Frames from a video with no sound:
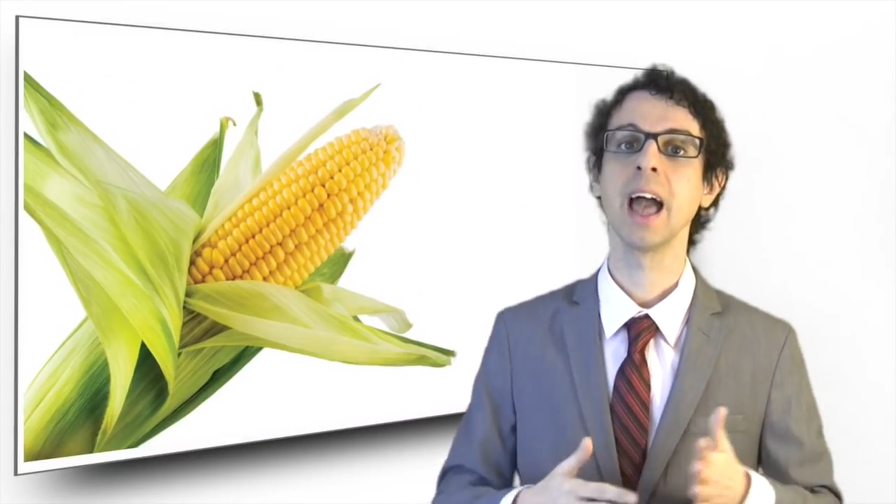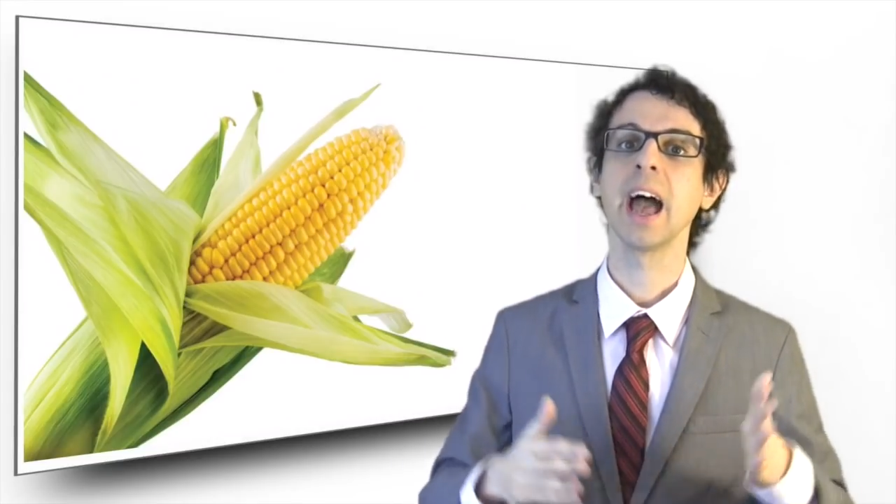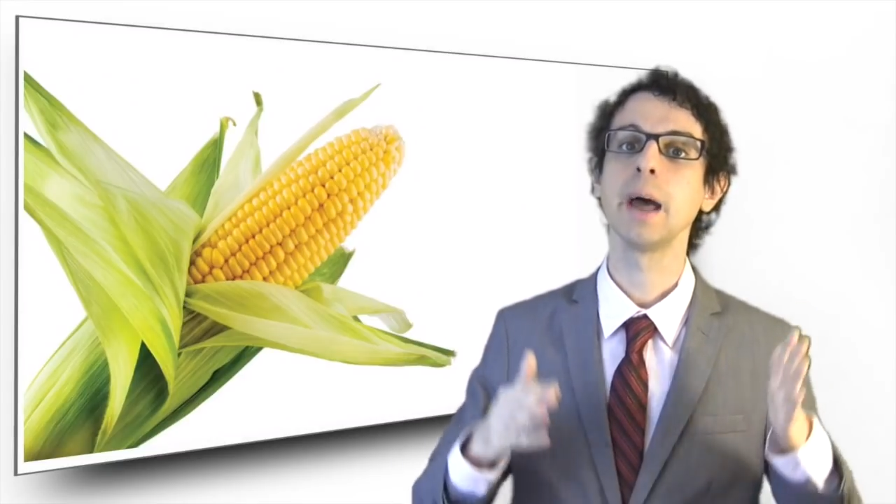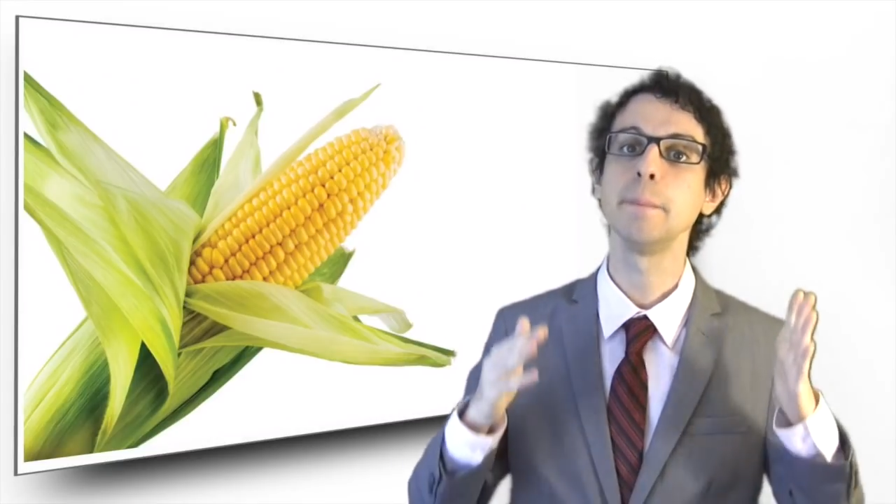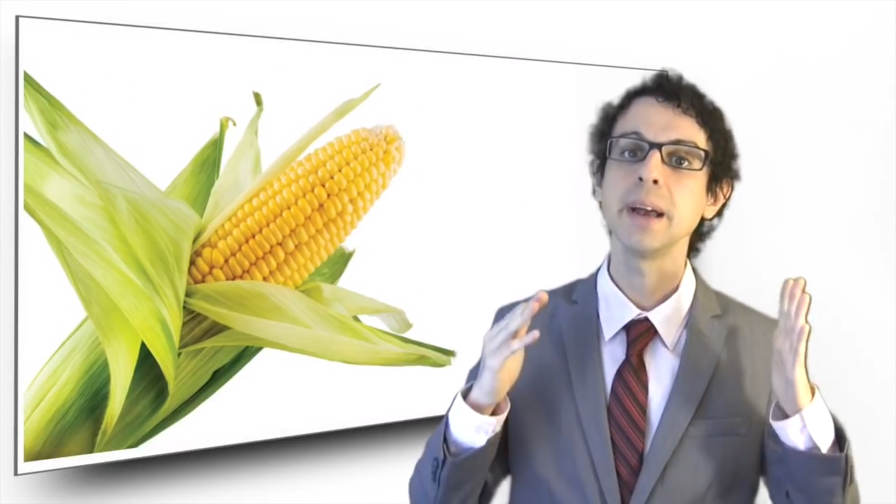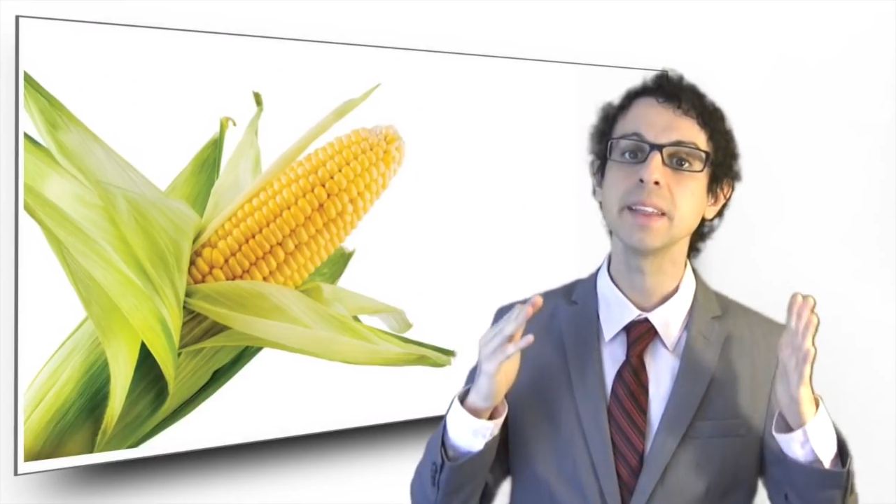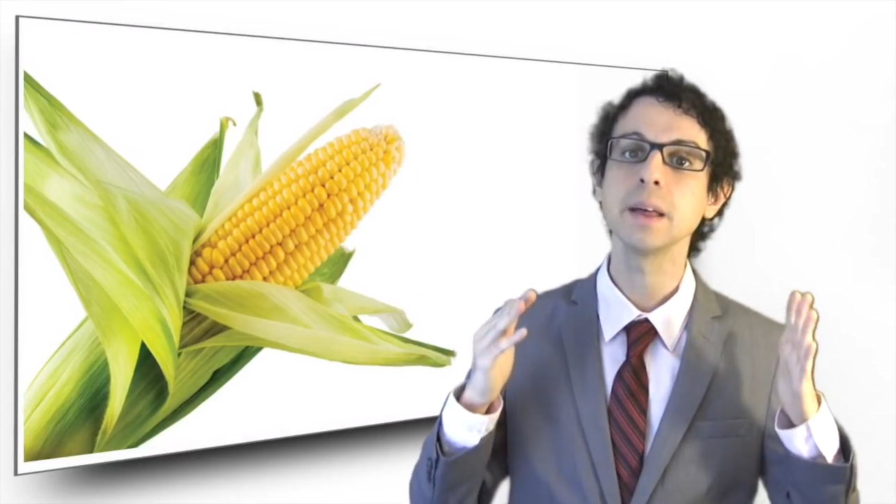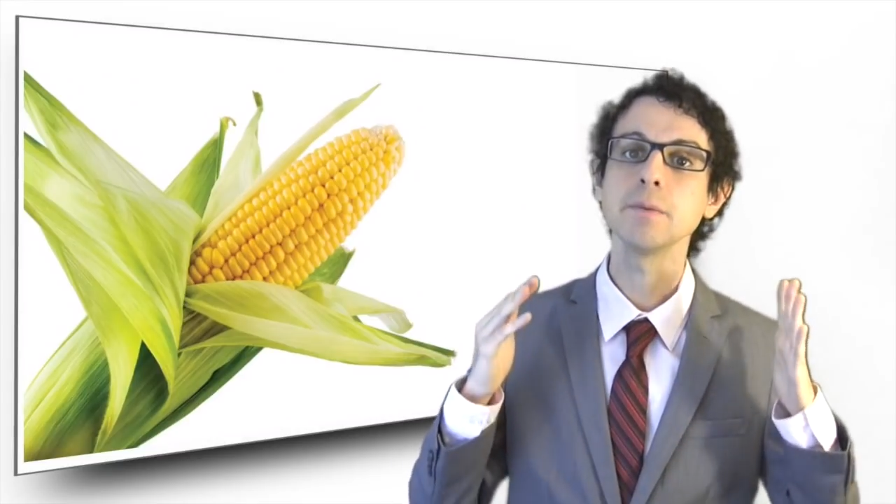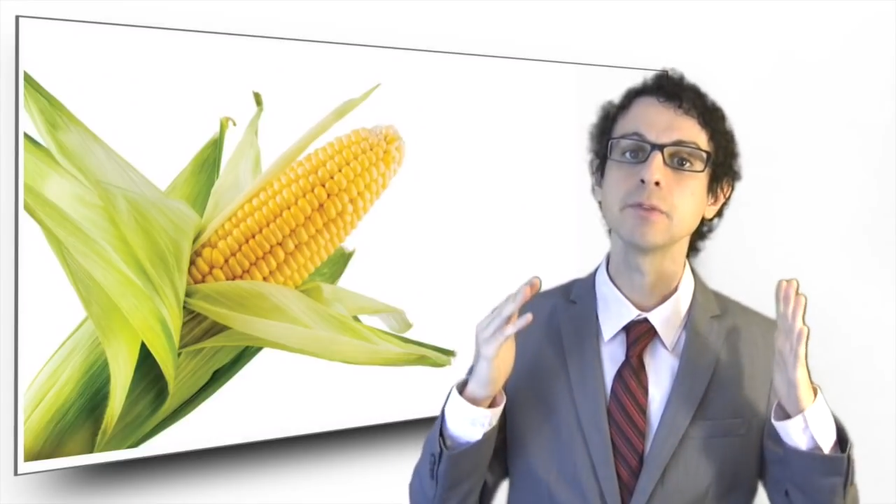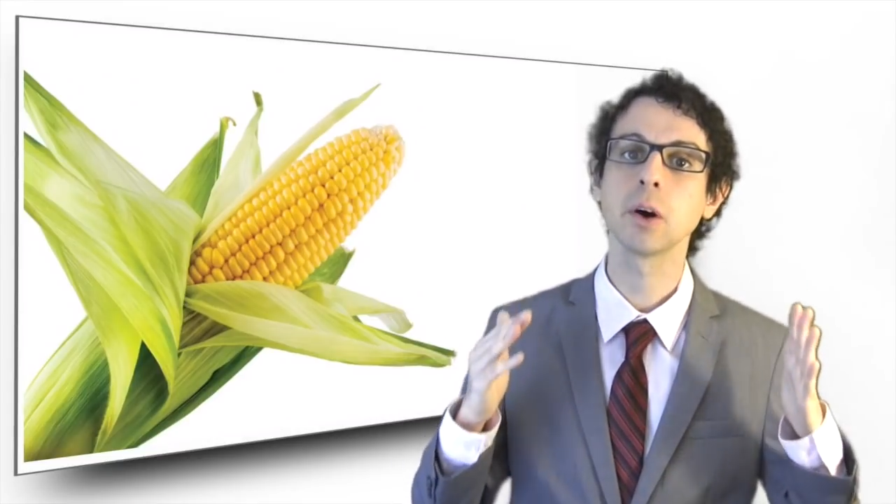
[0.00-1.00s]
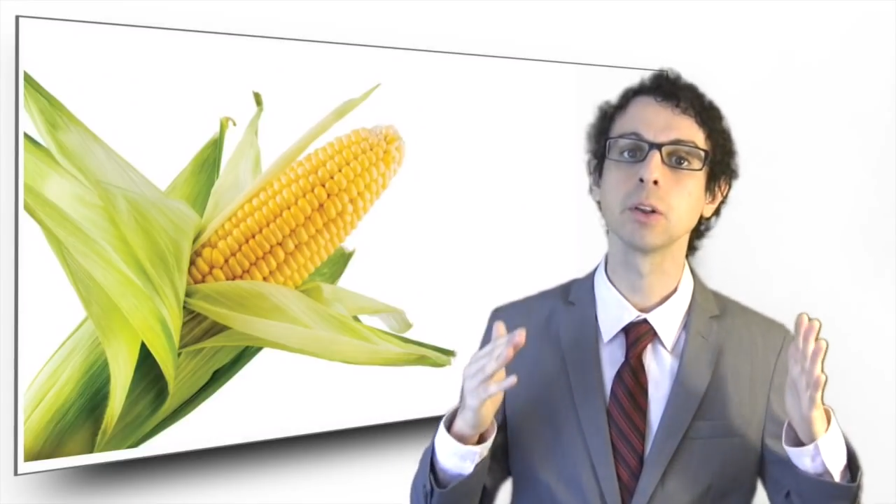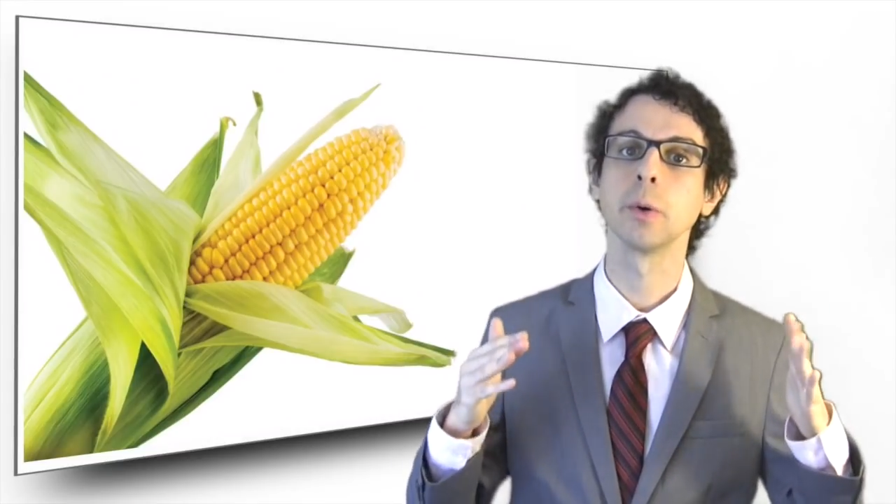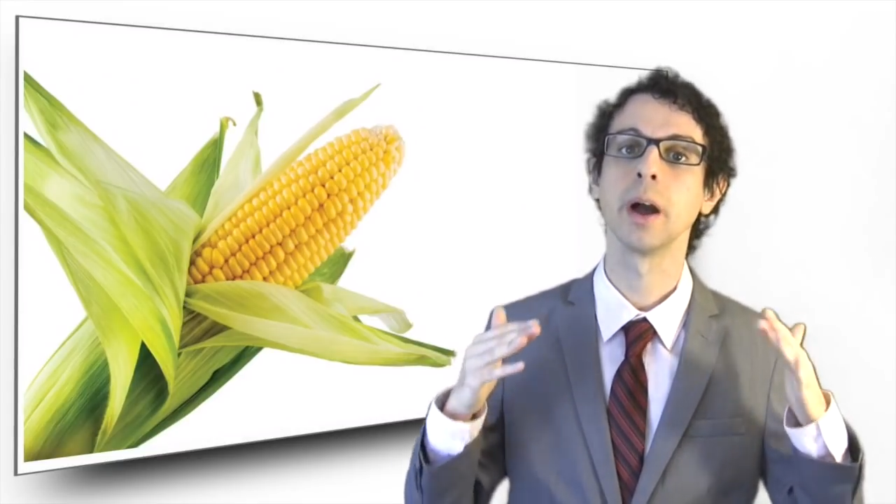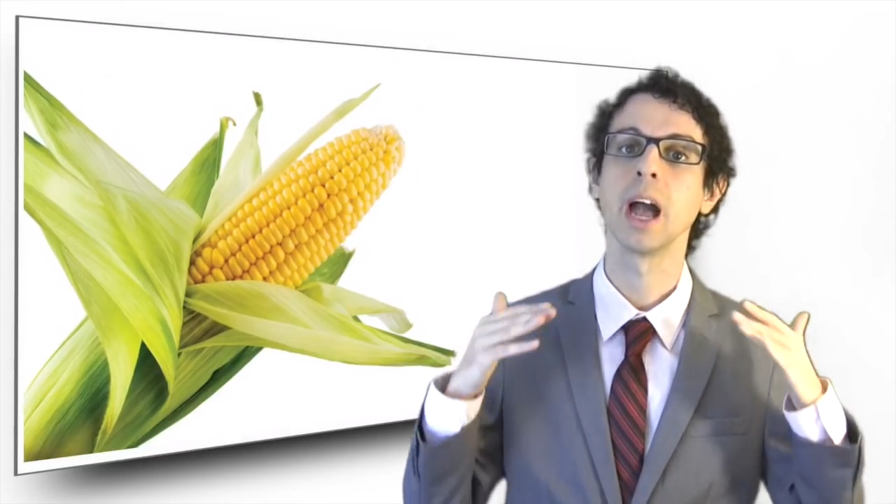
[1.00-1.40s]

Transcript: and made them follow